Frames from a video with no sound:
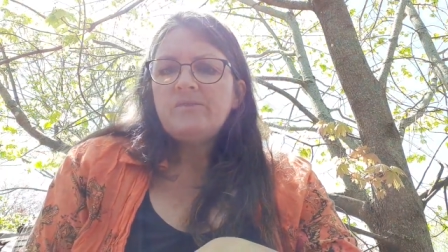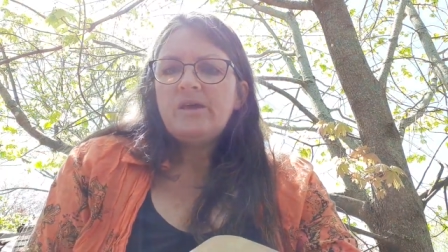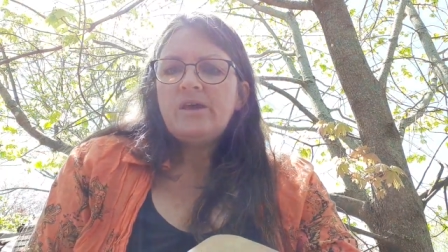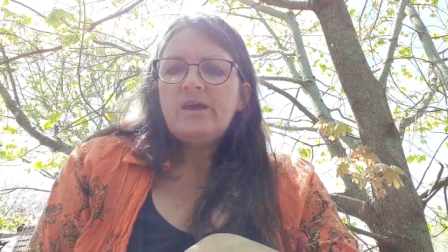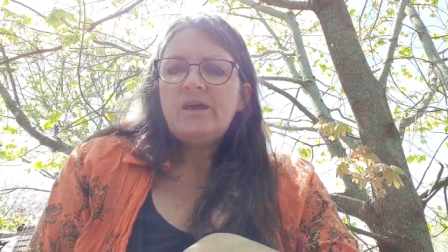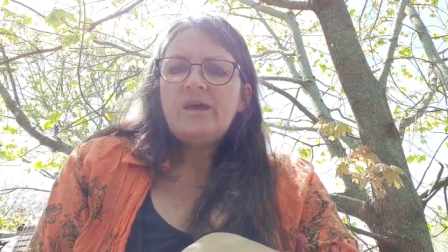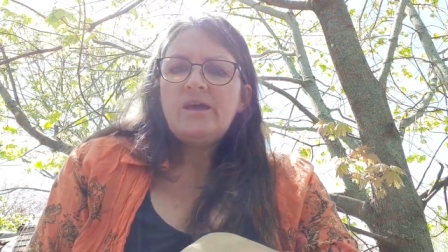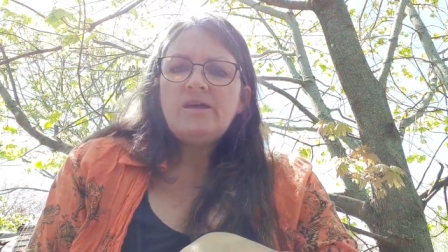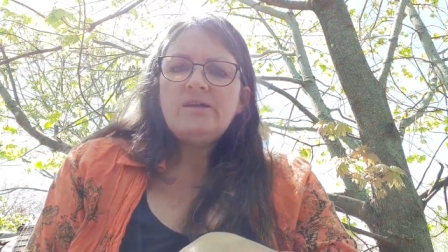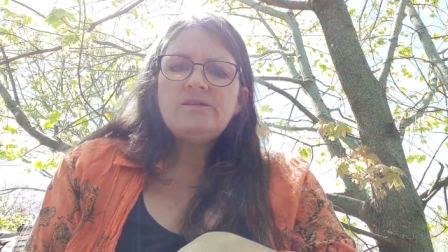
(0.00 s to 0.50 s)

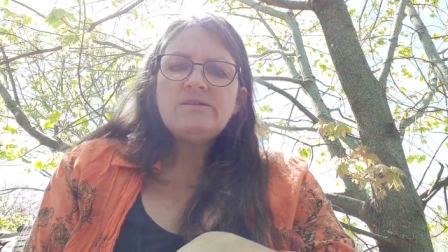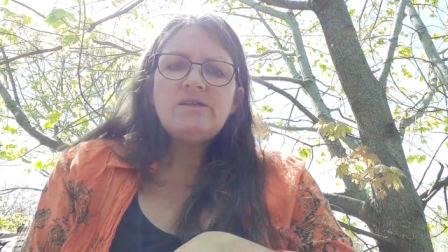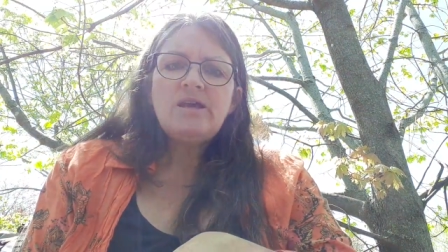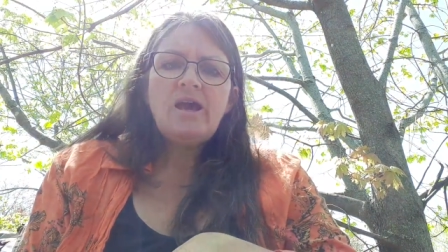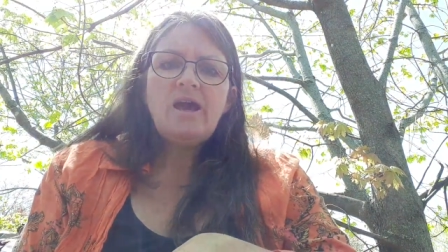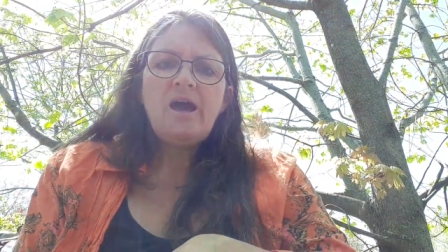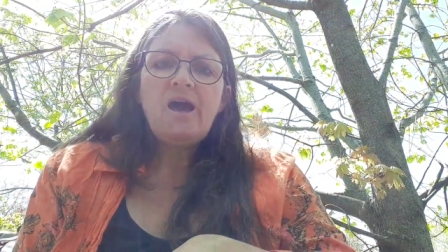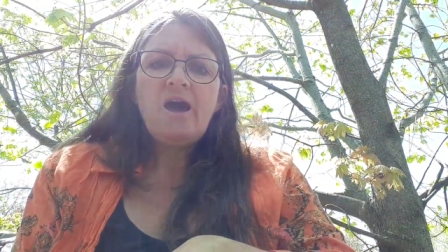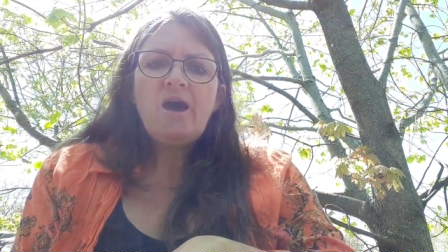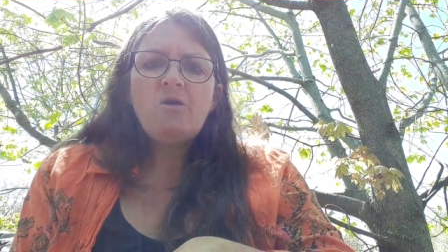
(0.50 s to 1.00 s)
and
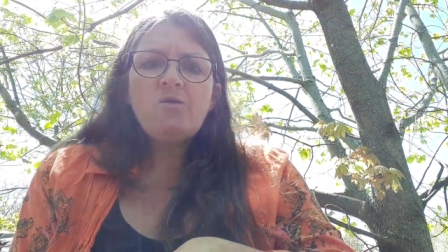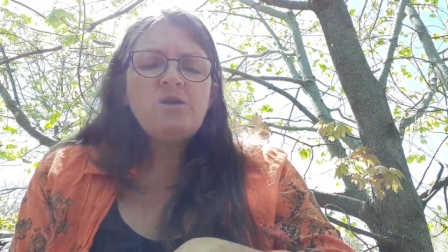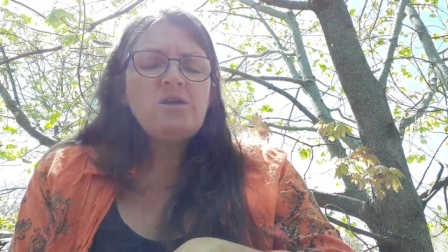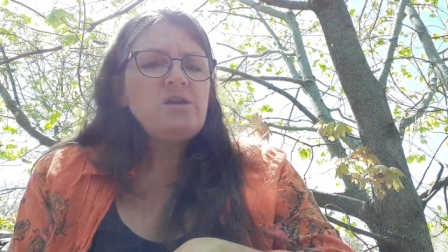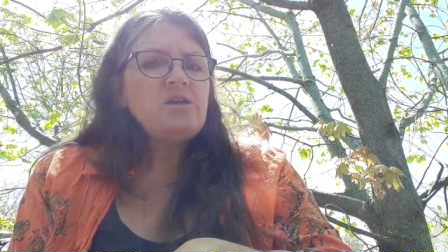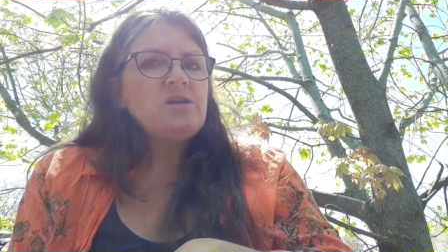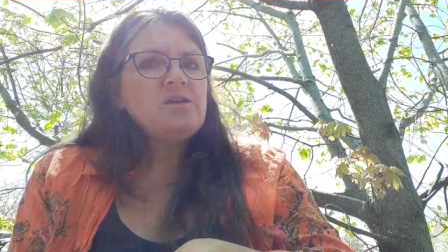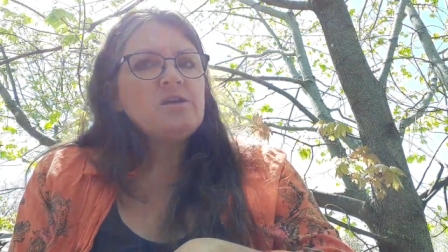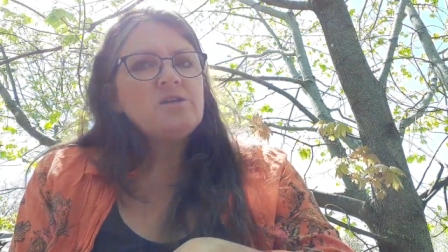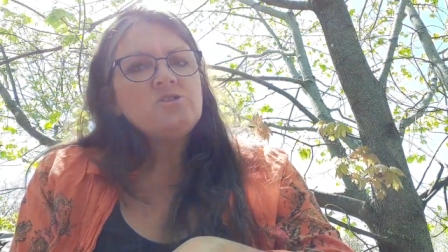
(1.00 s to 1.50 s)
how
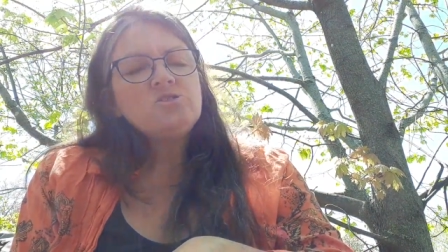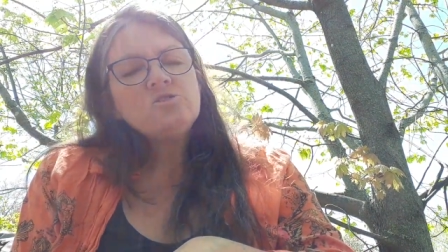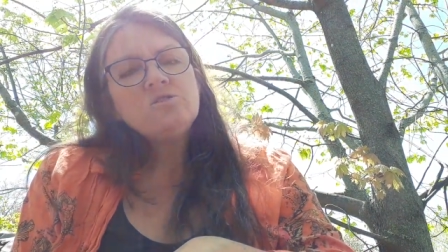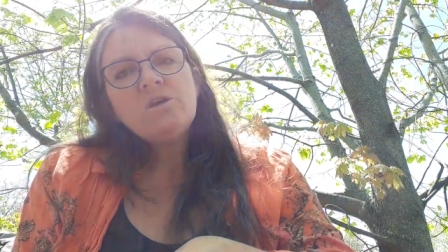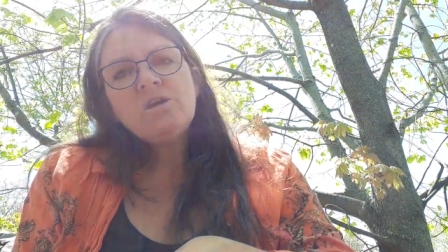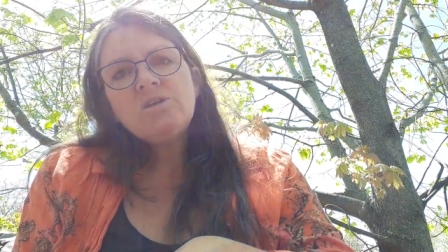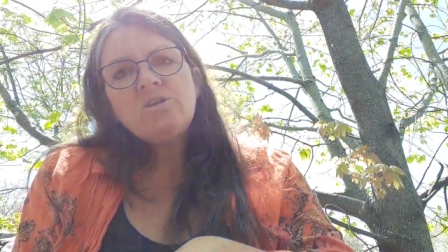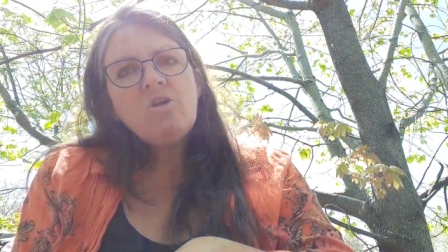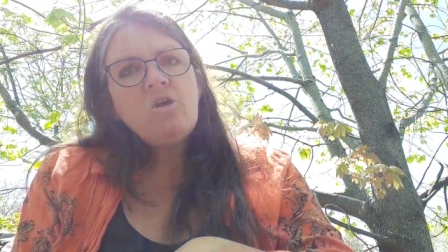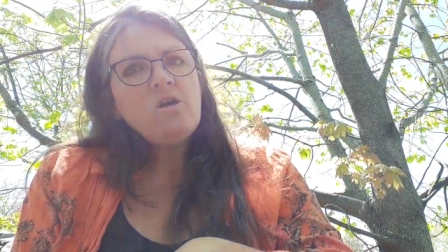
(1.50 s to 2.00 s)
he and Esther
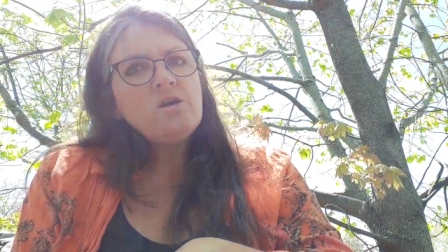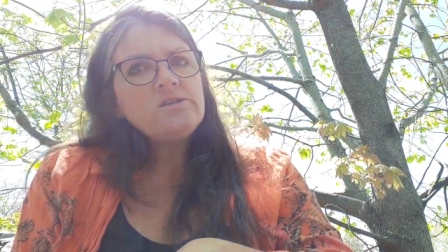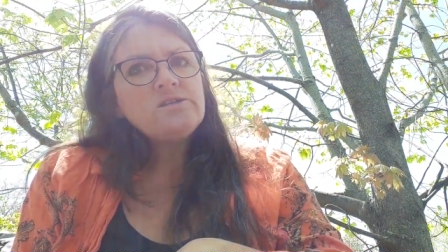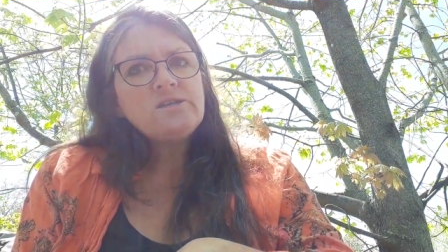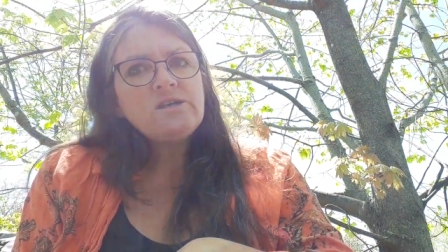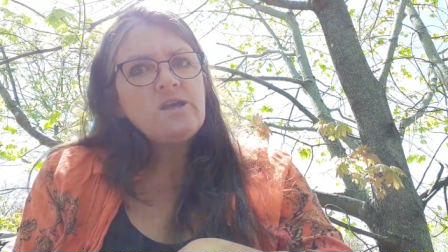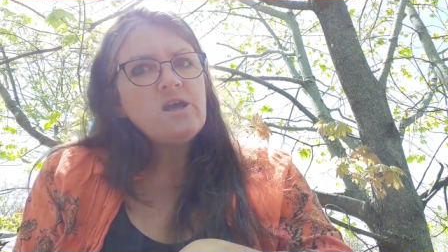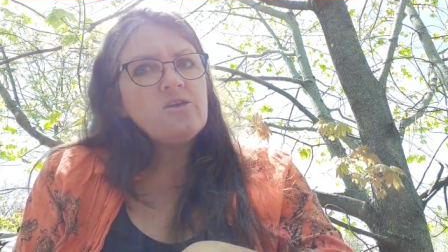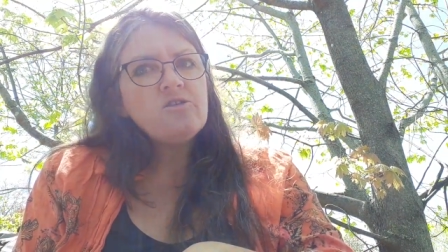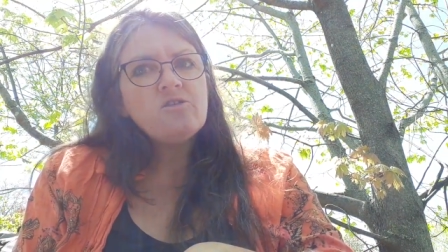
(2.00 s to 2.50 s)
had gone
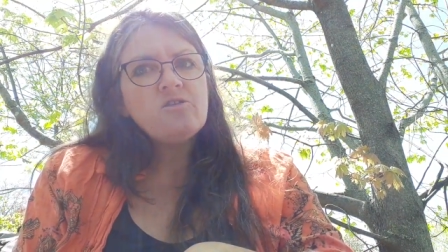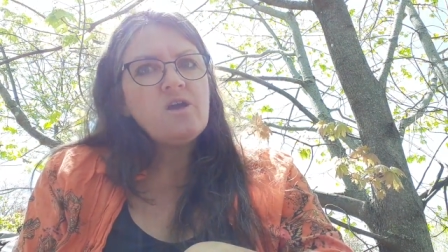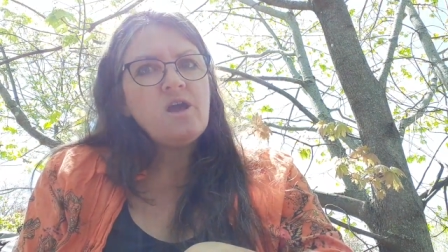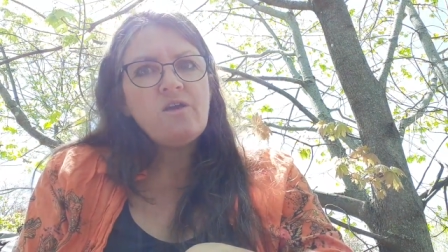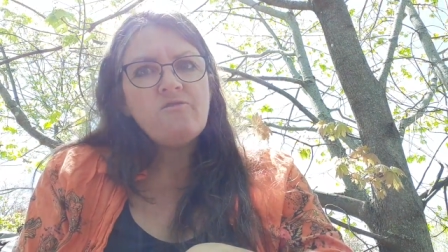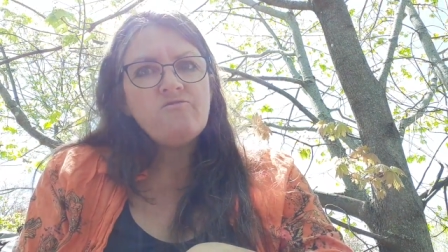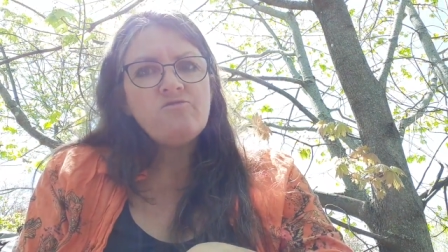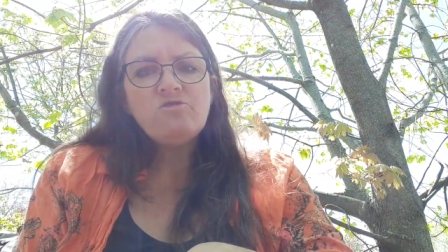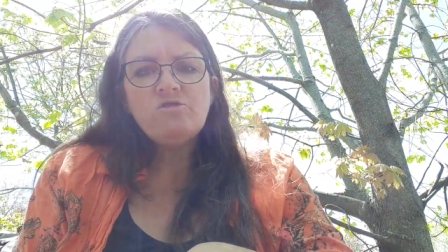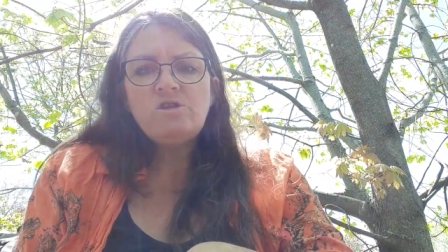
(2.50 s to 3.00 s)
together
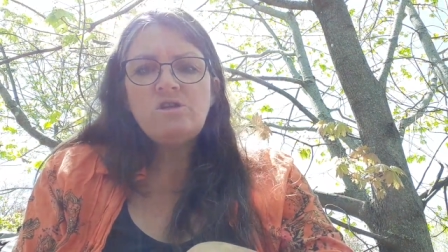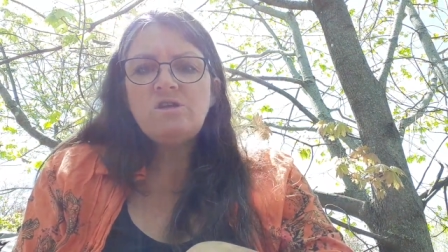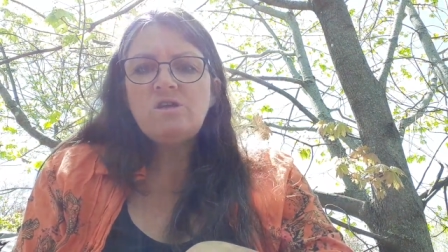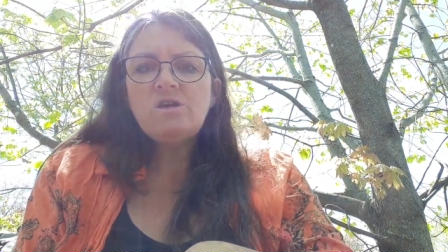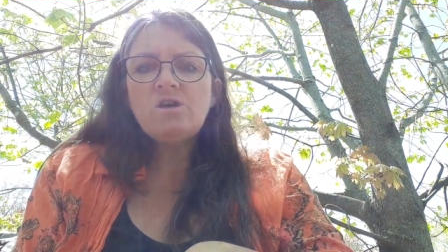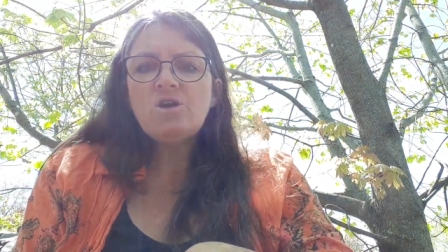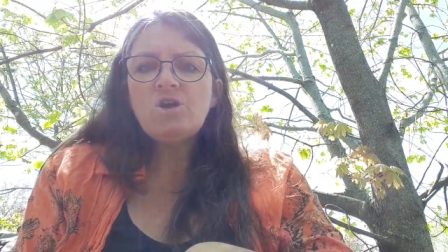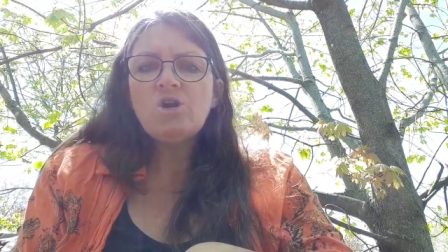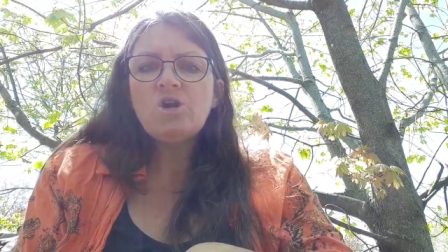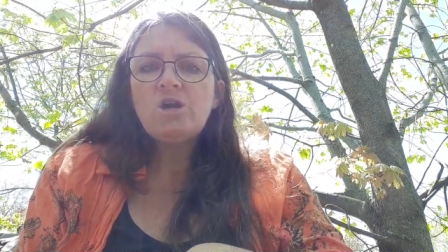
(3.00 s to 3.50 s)
every
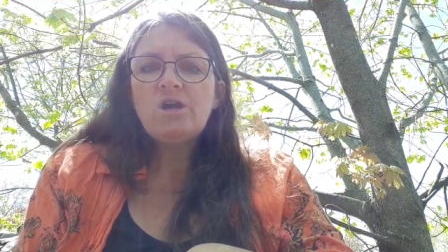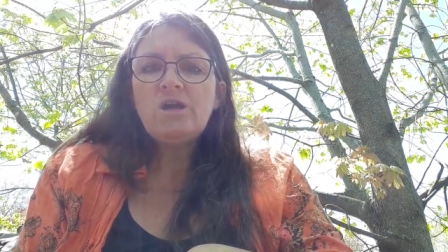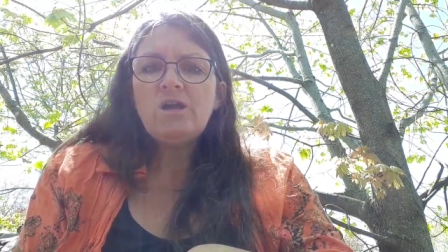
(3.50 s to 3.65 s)
year